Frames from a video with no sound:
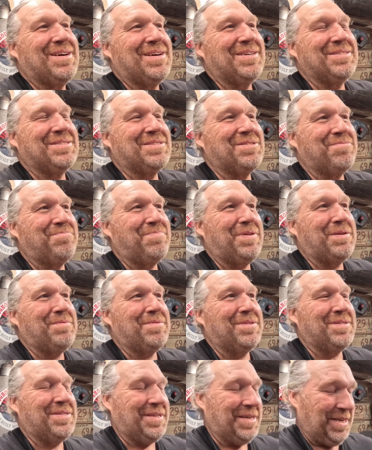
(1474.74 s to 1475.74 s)
and some
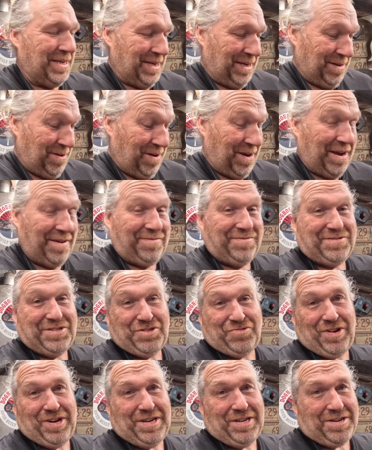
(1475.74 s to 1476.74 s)
people are thinking I have
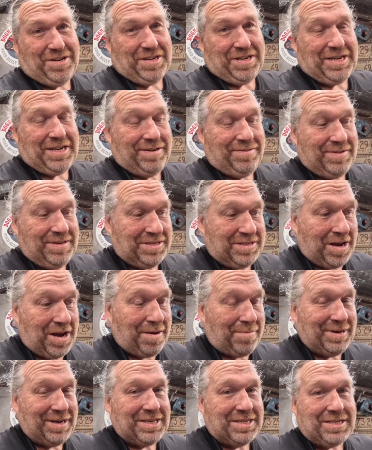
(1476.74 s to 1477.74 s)
strictly got to keep this
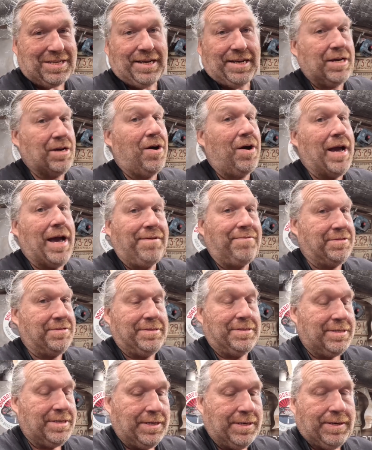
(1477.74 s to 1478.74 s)
arm in a sling. I
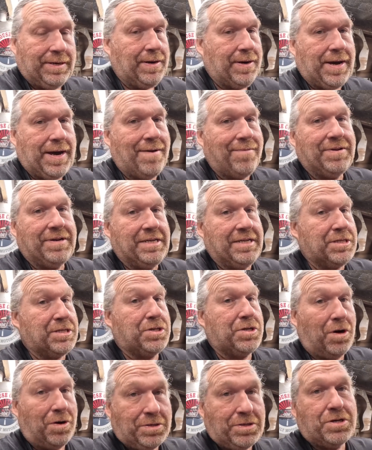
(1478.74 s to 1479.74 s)
haven't. It's
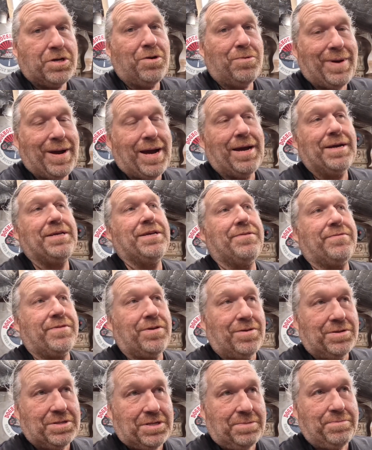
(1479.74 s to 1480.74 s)
got to come out. You've
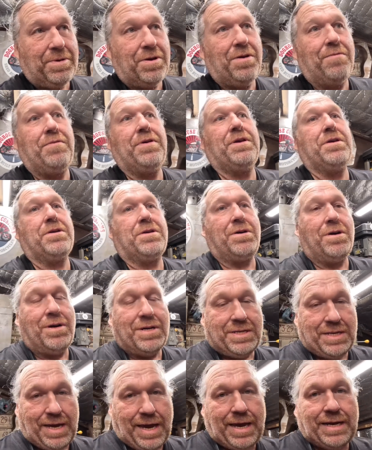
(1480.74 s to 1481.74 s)
got to move it. You've
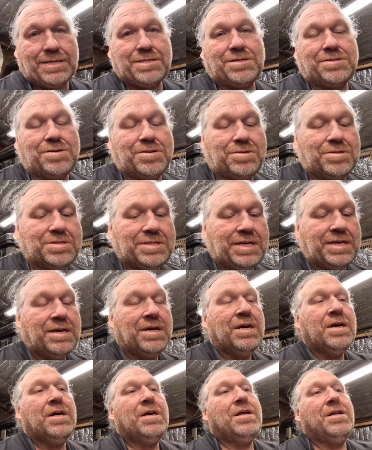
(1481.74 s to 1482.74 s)
got to exercise it.
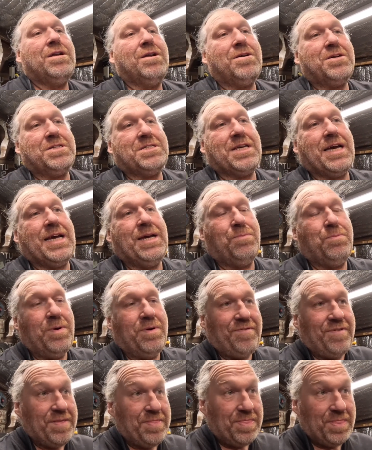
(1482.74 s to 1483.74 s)
Like I say,
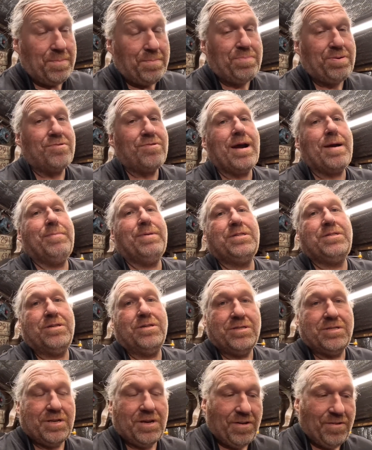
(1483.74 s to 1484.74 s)
within the
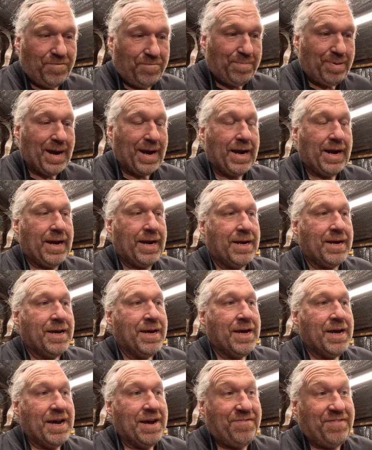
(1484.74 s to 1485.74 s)
parameters of pain.
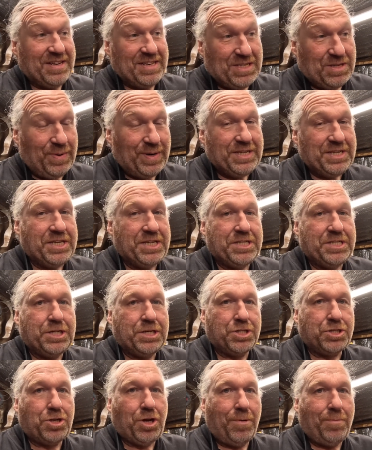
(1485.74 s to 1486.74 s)
If it twinges,
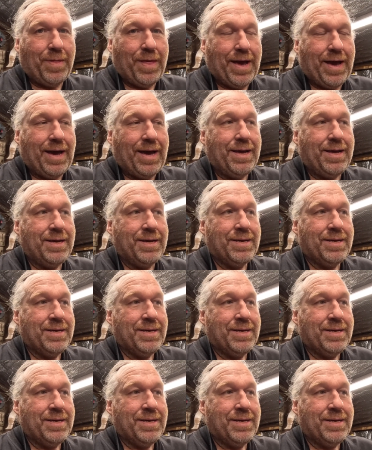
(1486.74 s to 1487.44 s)
you stop there,